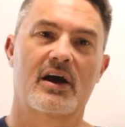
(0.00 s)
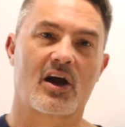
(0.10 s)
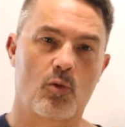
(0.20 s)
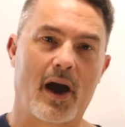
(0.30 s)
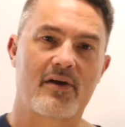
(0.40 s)

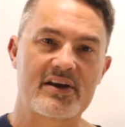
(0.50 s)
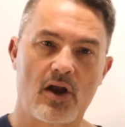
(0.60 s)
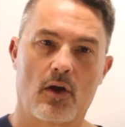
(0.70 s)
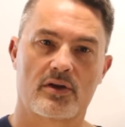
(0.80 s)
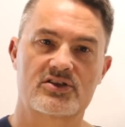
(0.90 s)
acquiring
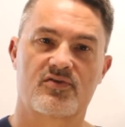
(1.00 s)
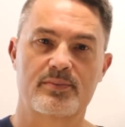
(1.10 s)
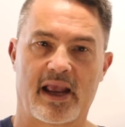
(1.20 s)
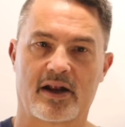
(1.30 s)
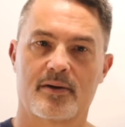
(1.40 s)
knowledge
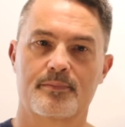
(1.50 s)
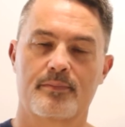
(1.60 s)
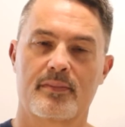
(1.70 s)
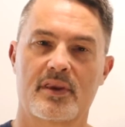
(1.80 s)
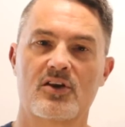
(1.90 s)
from data
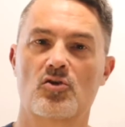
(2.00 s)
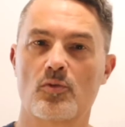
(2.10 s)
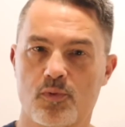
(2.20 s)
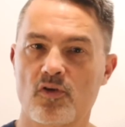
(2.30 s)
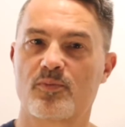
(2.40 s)
to
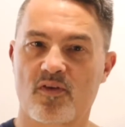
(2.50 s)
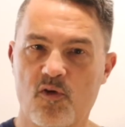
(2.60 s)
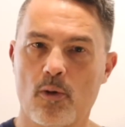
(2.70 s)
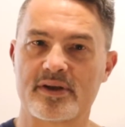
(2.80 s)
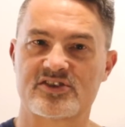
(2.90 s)
improve
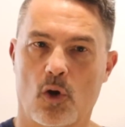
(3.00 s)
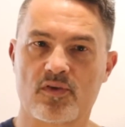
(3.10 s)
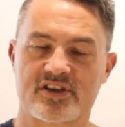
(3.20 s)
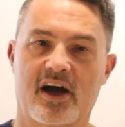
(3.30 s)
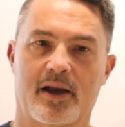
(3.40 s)
performance
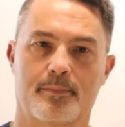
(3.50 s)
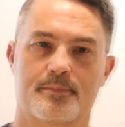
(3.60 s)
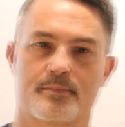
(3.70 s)
over time.